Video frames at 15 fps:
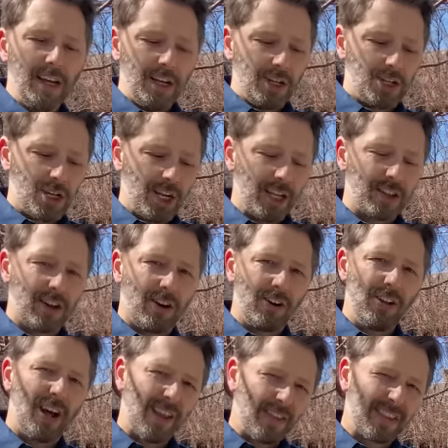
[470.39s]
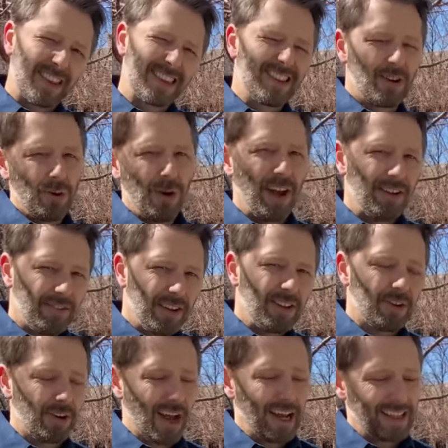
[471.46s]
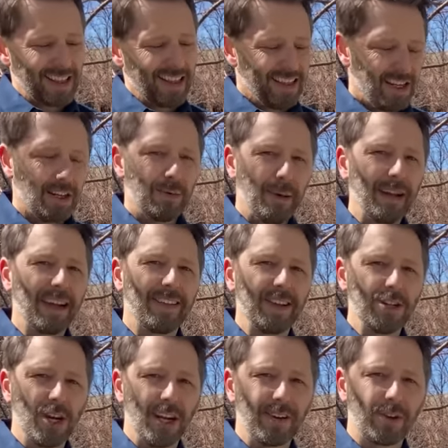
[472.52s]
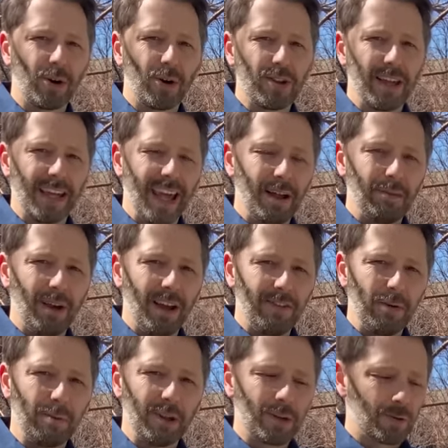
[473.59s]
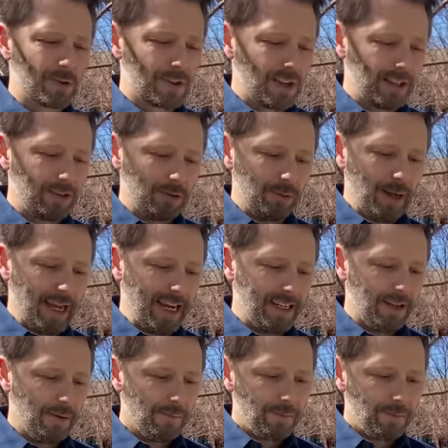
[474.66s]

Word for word: Chains are not too heavy. They're not, depending on the chain, of course, it can be heavy, but this one's not too bad.